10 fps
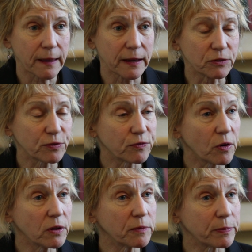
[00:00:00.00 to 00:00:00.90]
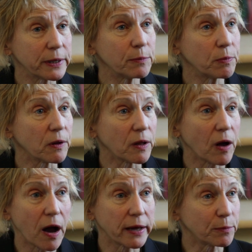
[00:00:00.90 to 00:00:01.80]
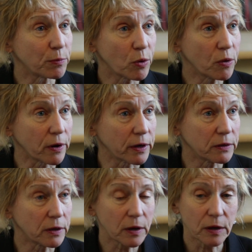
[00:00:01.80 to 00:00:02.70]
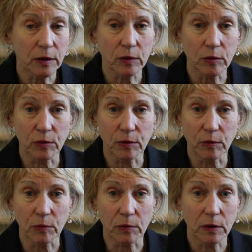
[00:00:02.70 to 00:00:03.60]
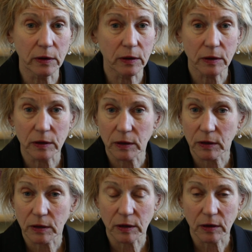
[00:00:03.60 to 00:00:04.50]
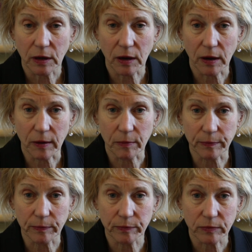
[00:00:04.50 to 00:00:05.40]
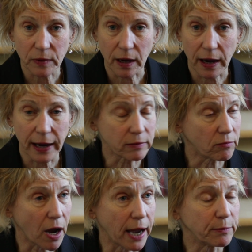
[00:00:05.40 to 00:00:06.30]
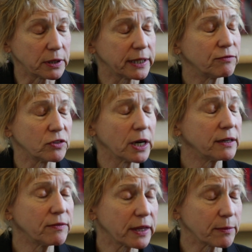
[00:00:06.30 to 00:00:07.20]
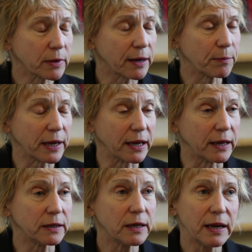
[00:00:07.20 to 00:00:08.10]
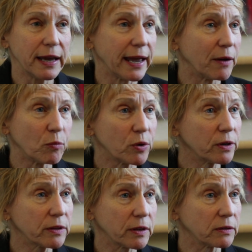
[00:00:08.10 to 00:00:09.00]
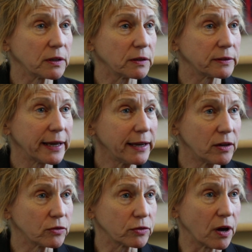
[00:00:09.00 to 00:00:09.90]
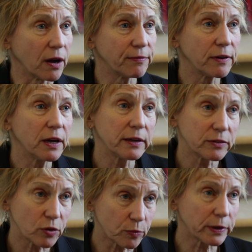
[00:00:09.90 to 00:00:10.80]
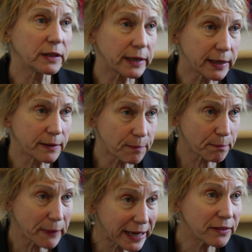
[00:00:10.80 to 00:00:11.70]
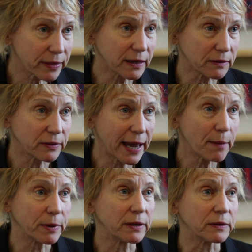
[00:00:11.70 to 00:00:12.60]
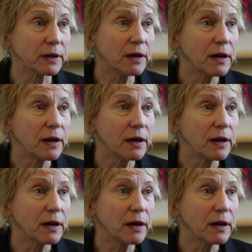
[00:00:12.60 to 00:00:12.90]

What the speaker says: is full of people on a board who I believe none of them get paid and work their little tails off to really make things happen